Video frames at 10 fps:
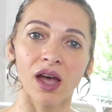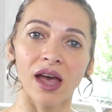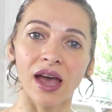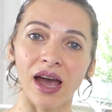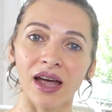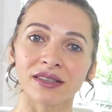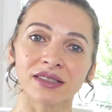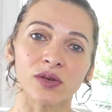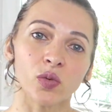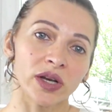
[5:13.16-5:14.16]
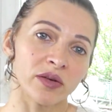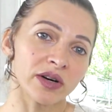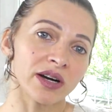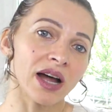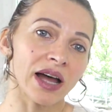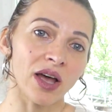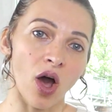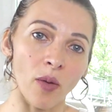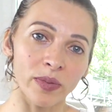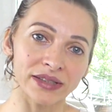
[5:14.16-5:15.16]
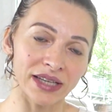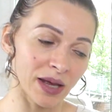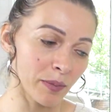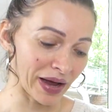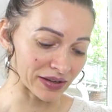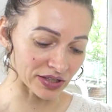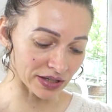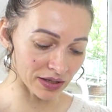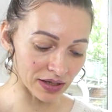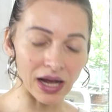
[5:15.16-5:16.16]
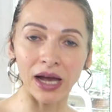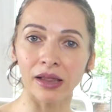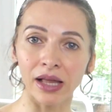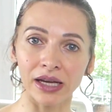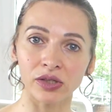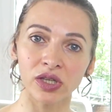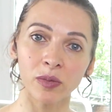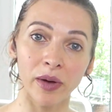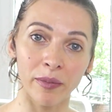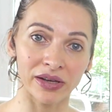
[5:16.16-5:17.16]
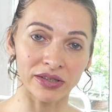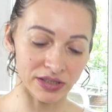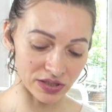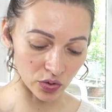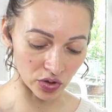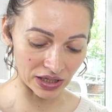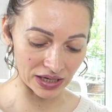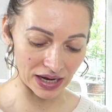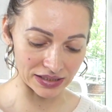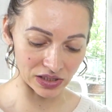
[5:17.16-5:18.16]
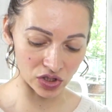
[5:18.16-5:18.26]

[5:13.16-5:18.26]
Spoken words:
And whenever I copied a pattern, I like to keep my patterns organized.